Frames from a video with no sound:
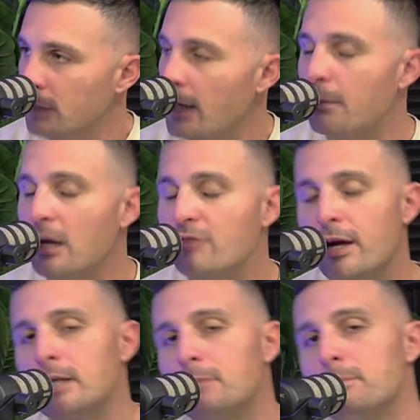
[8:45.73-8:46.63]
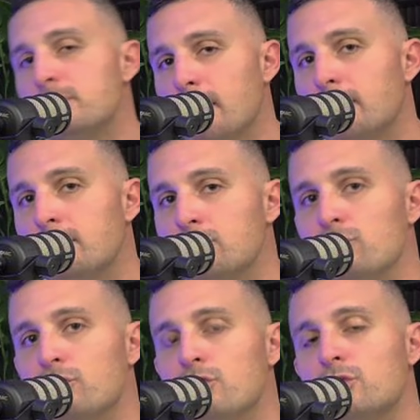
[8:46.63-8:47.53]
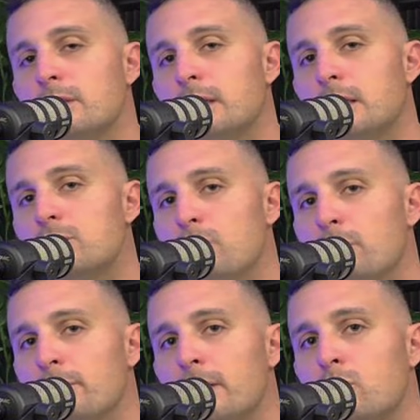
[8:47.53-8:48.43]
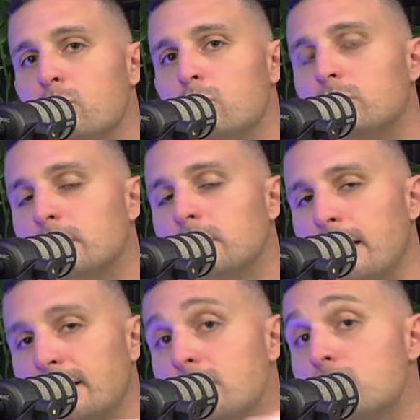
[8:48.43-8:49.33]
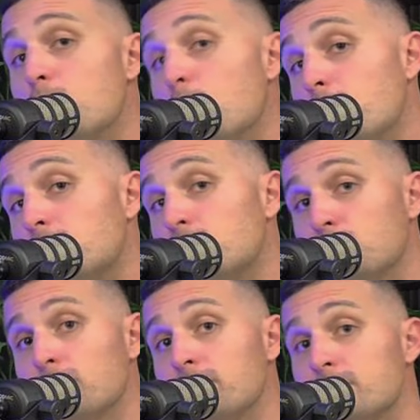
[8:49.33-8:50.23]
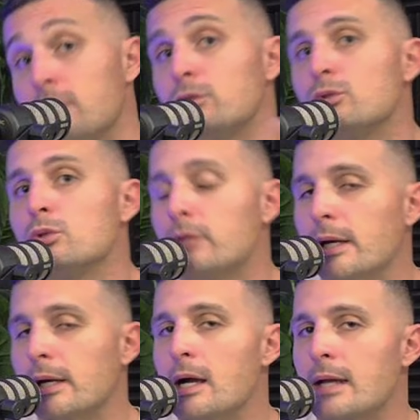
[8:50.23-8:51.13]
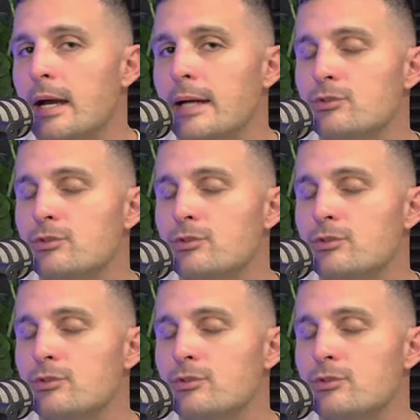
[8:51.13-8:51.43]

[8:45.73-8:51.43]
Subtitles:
and above 80%, you usually get into what they call lender's mortgage insurance territory, okay?